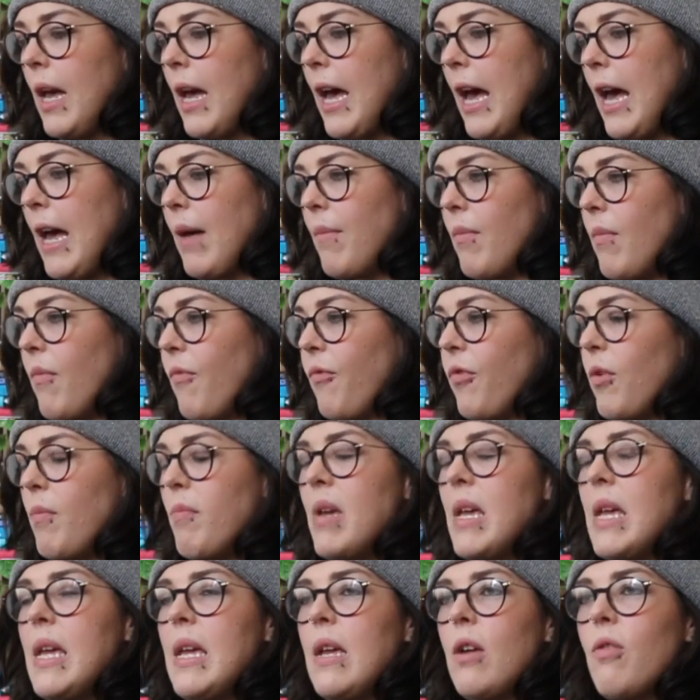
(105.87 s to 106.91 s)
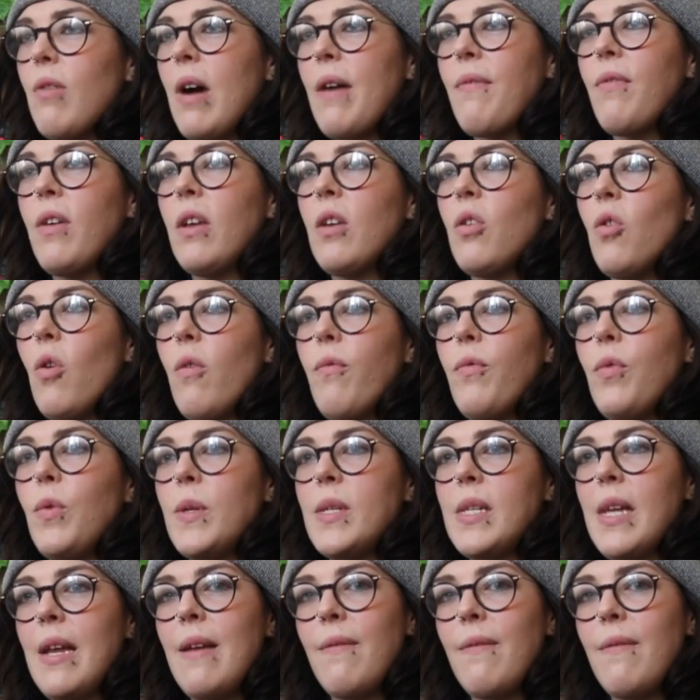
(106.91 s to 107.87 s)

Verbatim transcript: Um, for me, graphic novels,